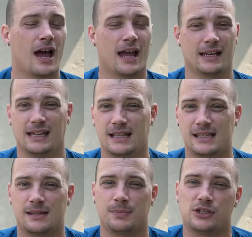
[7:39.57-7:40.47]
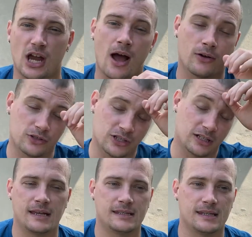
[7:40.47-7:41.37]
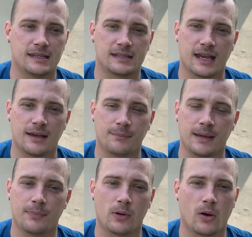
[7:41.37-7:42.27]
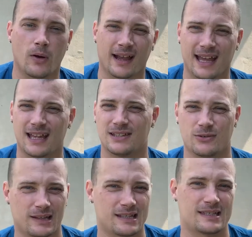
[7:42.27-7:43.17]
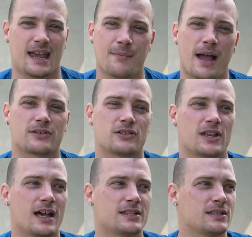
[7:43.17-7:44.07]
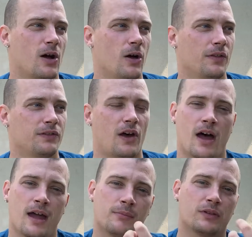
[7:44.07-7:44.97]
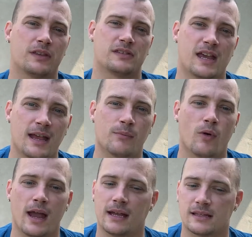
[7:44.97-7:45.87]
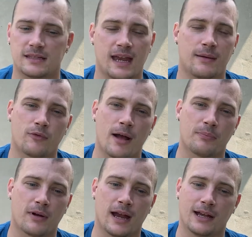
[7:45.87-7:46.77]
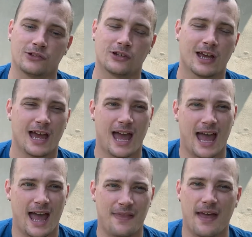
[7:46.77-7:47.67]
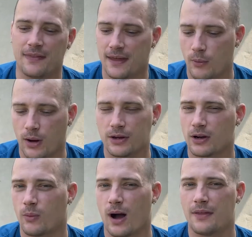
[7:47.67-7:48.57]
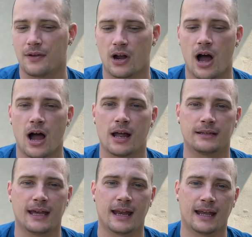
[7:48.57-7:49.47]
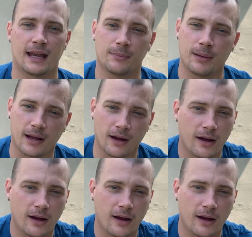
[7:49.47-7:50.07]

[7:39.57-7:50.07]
It needs to be challenging. I see the same people going in, doing the same exercises all the time with the same weight, the same rep range, and then they wonder why they're not getting any bigger